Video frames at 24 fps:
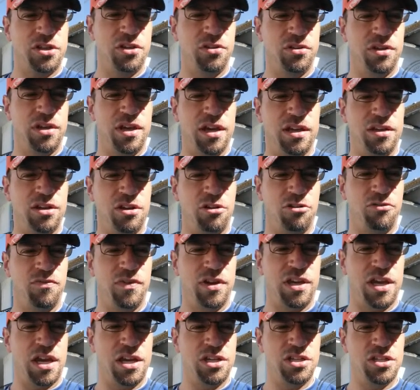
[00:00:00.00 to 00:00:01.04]
you can get
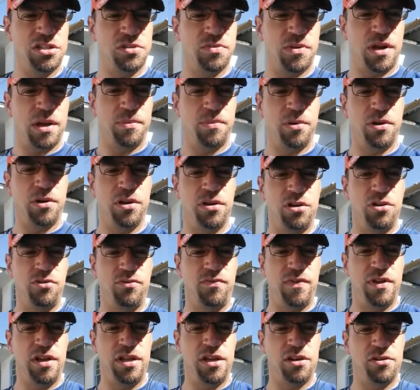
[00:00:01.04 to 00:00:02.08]
notifications when I put new
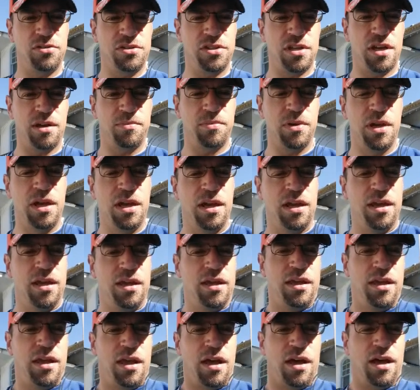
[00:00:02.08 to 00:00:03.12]
videos
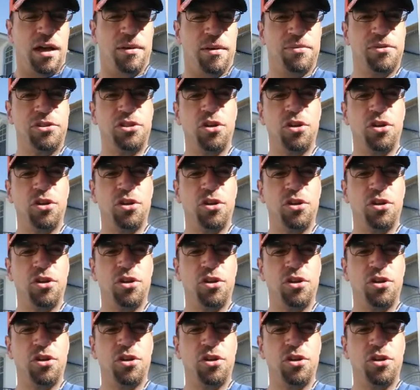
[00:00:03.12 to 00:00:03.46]
up.